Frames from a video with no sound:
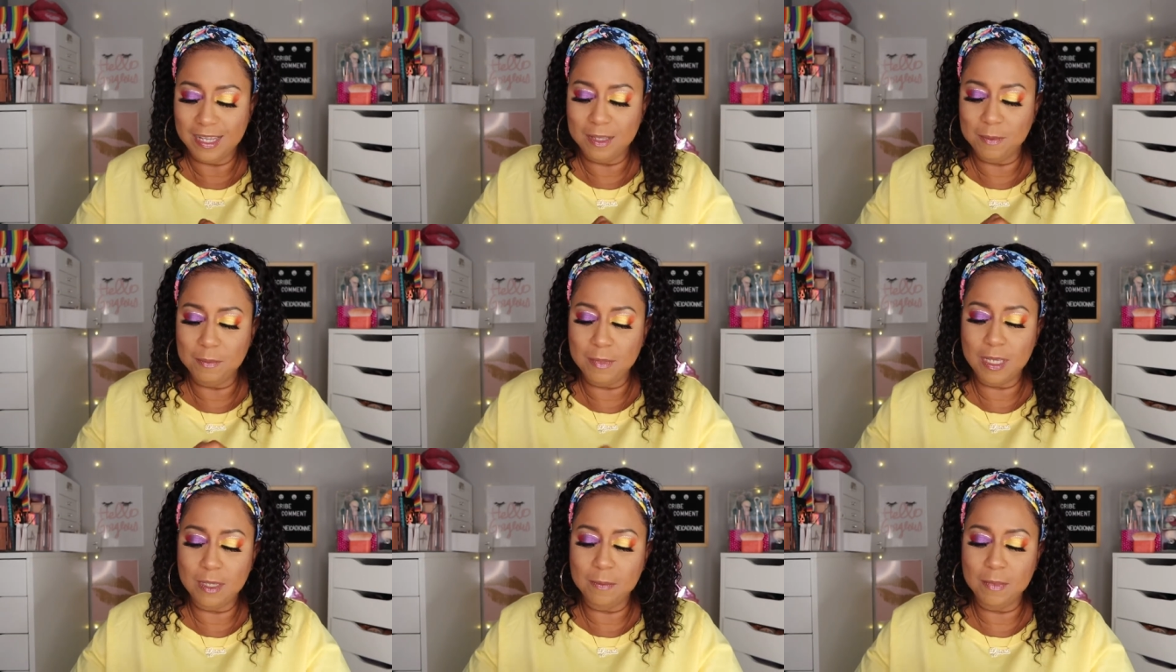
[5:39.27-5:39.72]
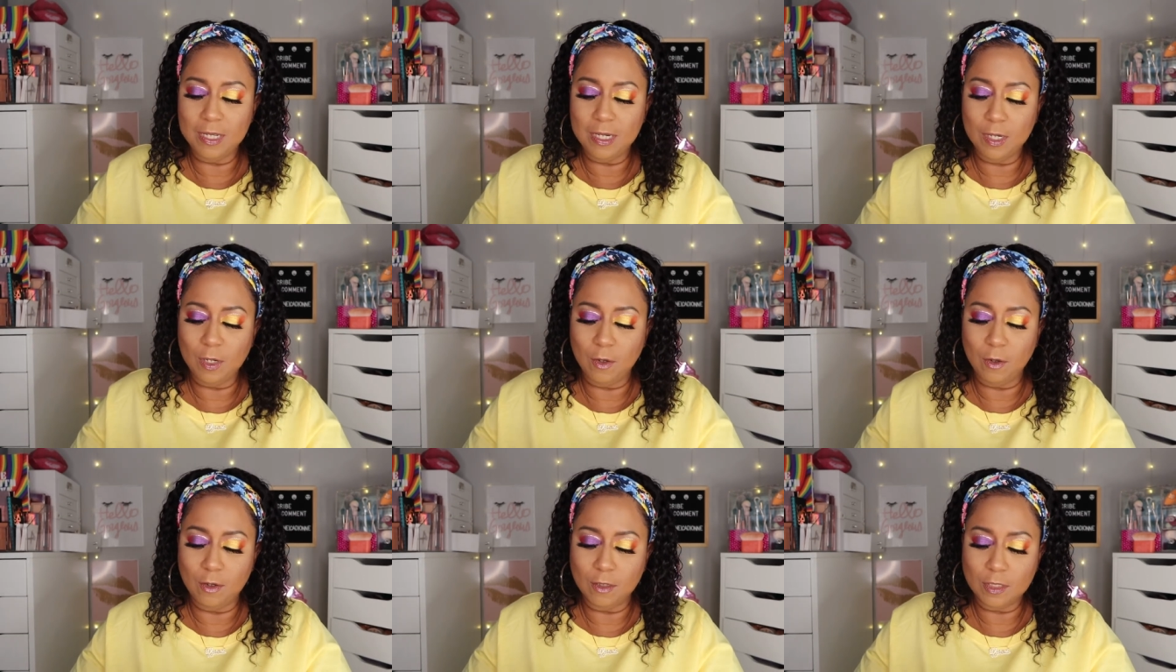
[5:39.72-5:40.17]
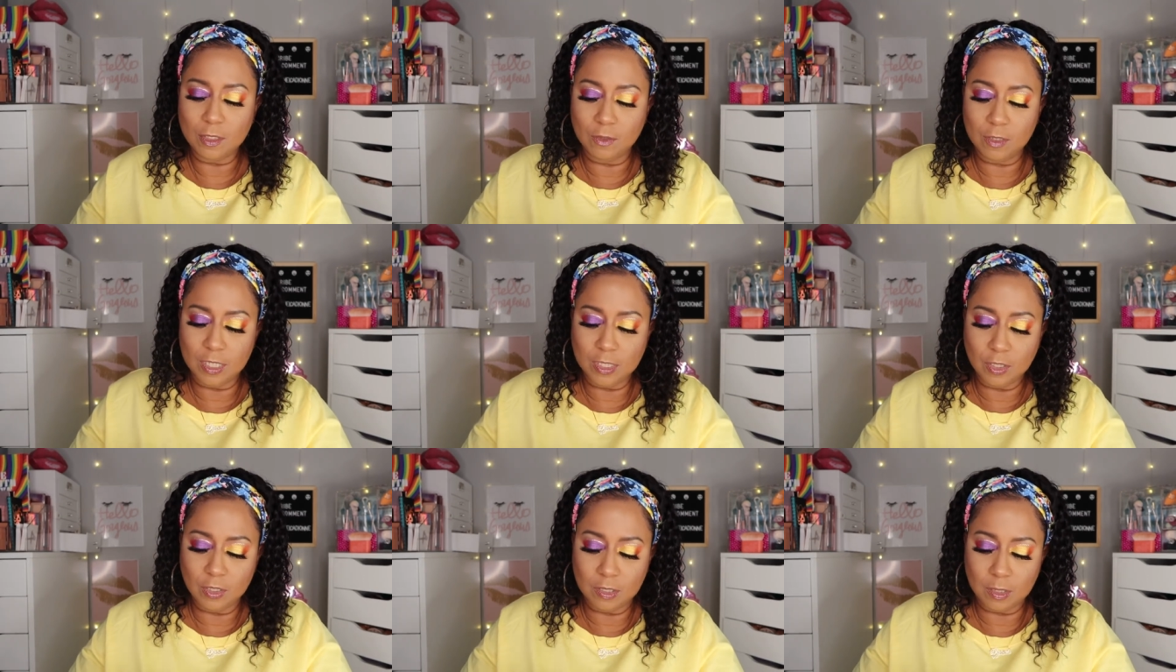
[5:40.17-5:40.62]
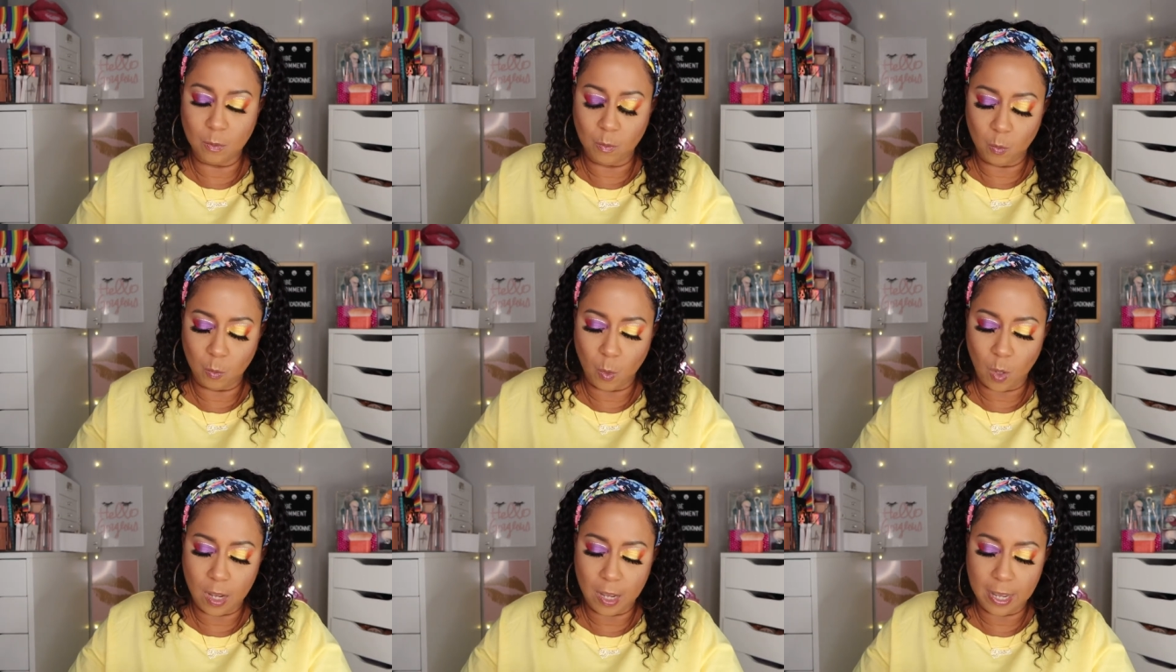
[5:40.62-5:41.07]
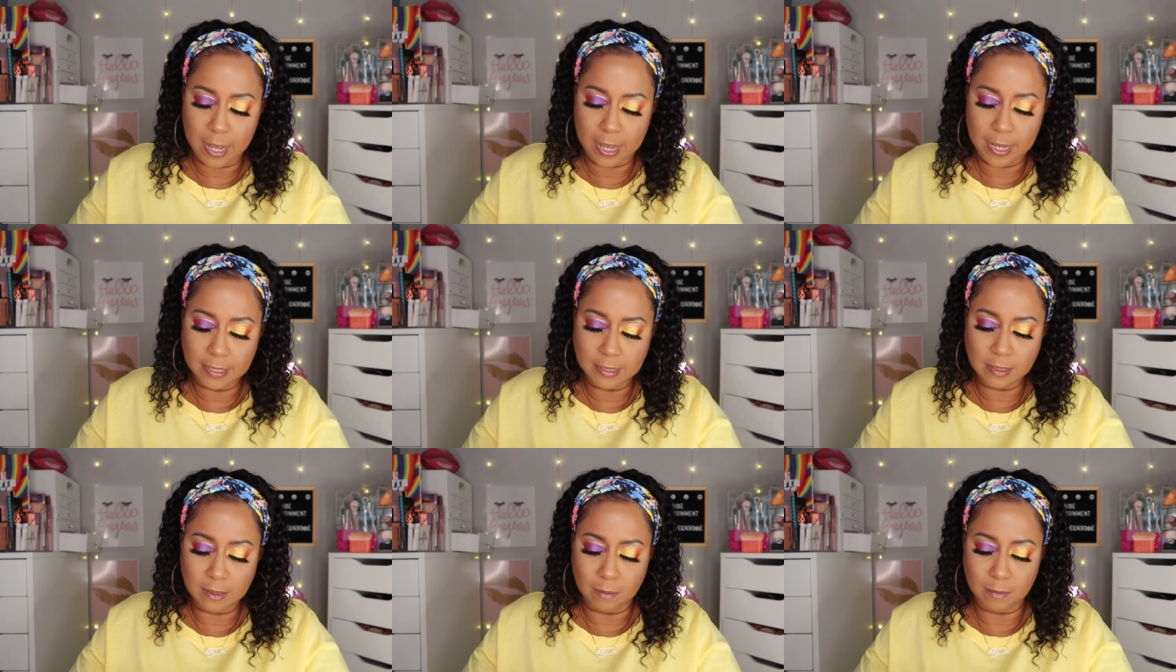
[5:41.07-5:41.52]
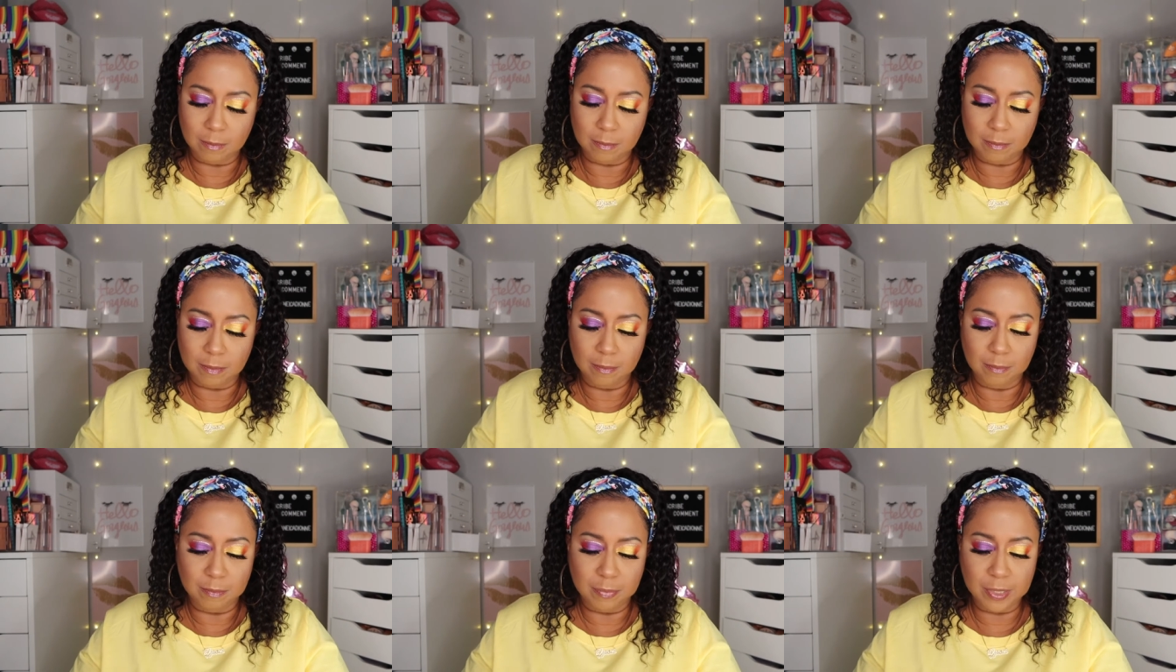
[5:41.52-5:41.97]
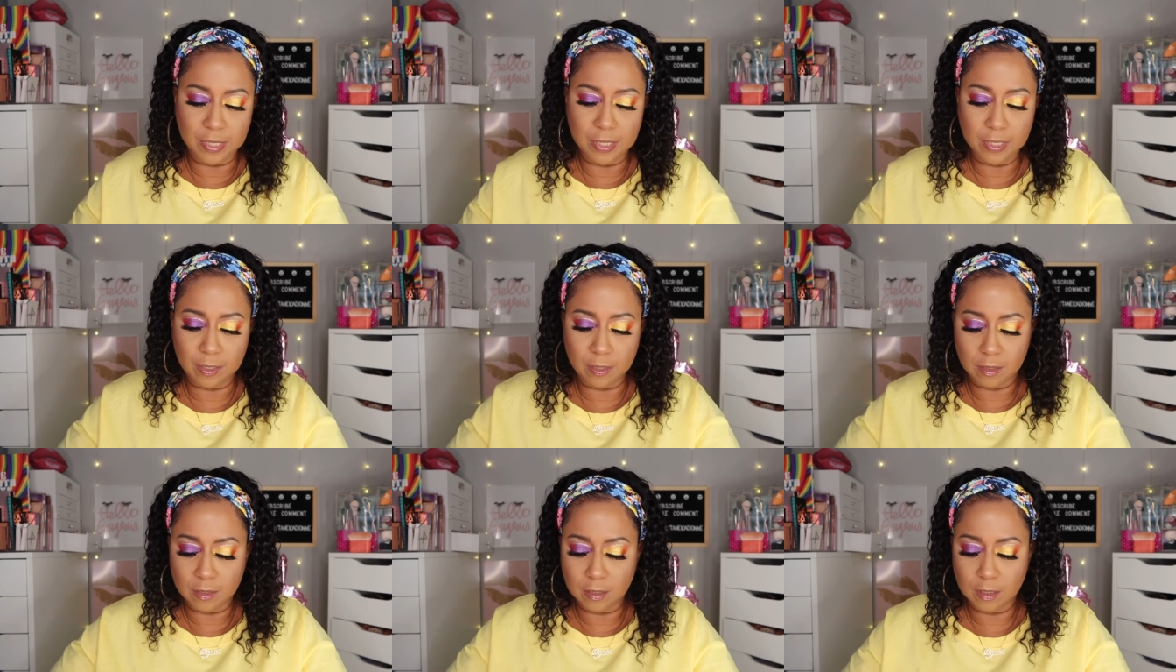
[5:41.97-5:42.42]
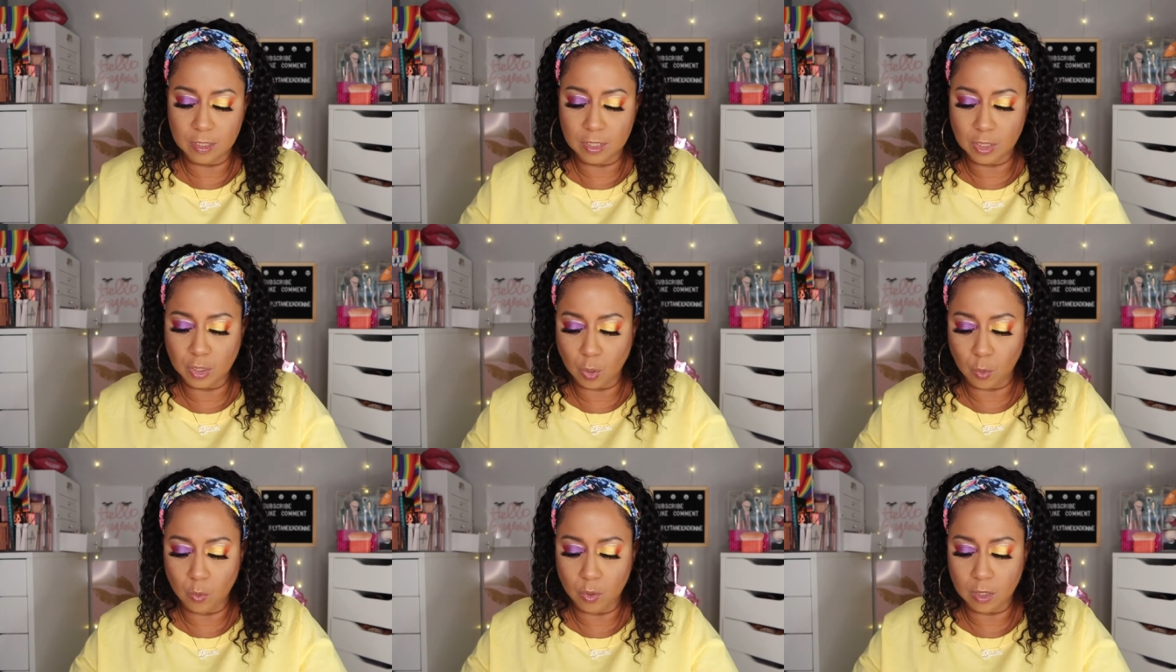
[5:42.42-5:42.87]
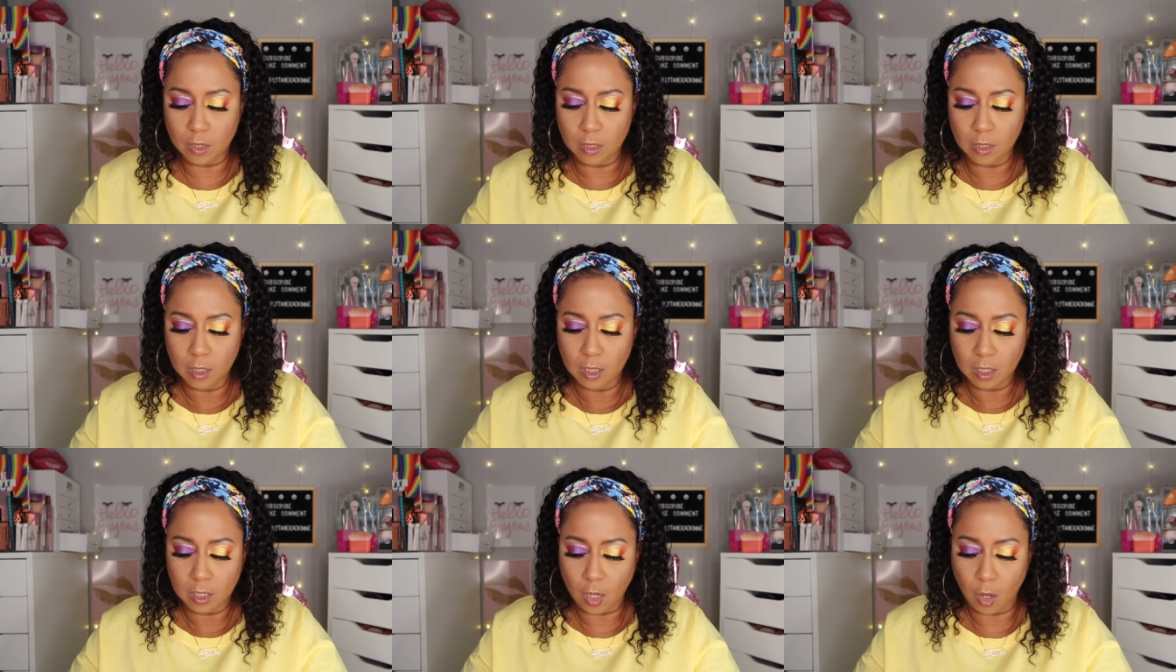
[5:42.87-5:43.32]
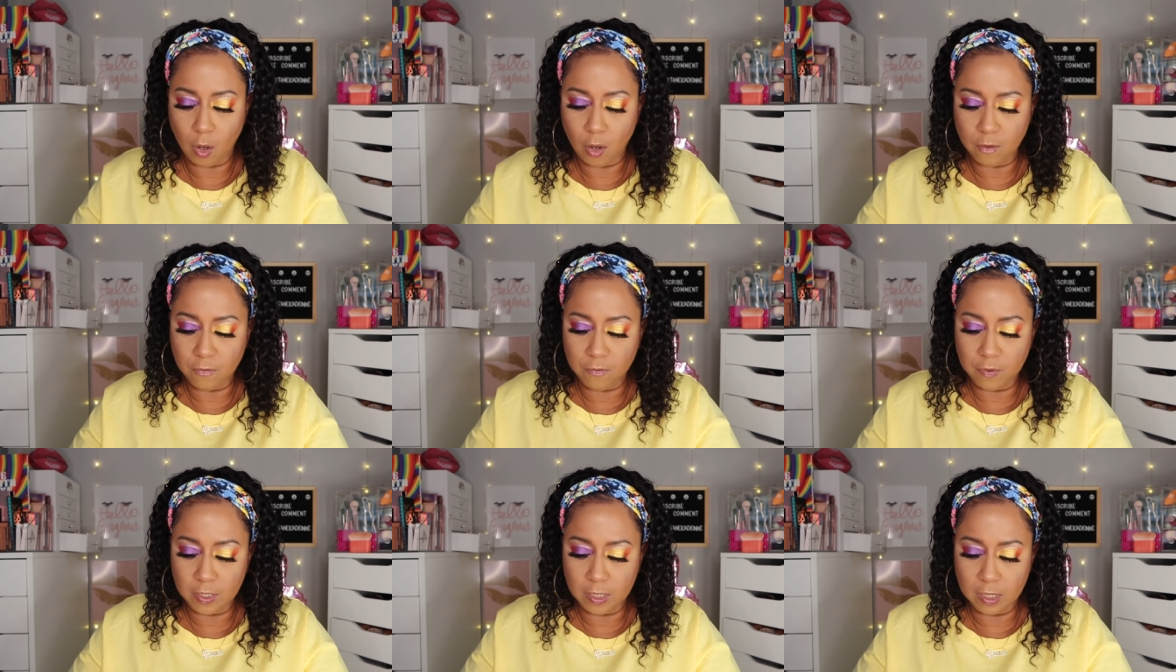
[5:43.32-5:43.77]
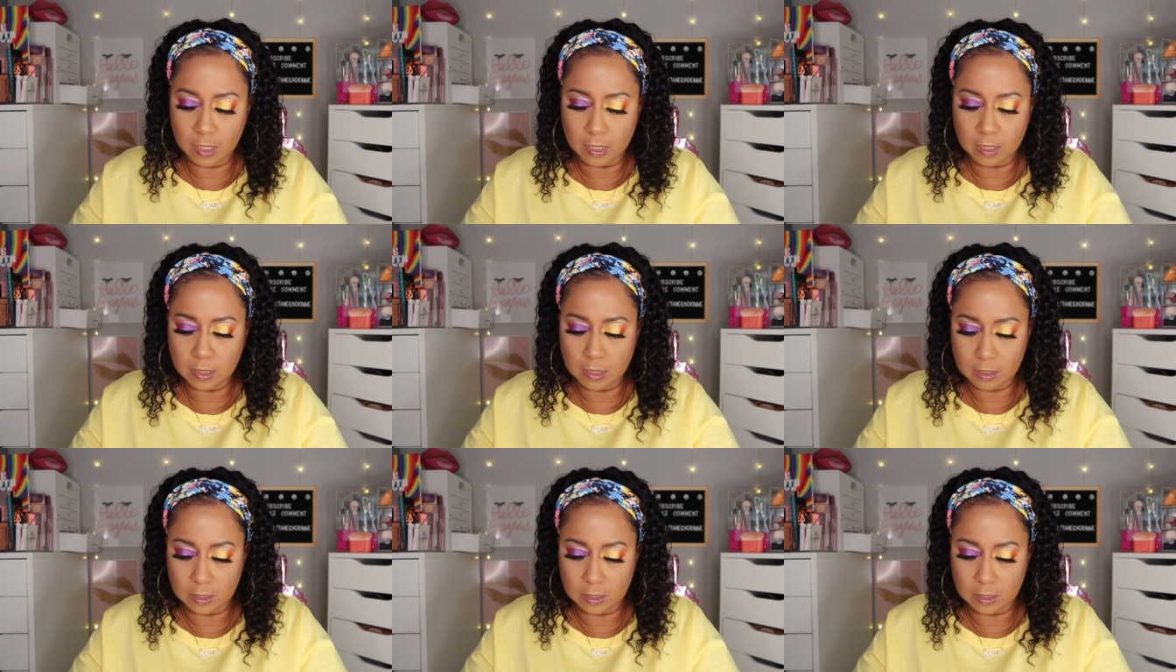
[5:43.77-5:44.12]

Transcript: it may be long. So get you some wine, some beer, soda, coffee,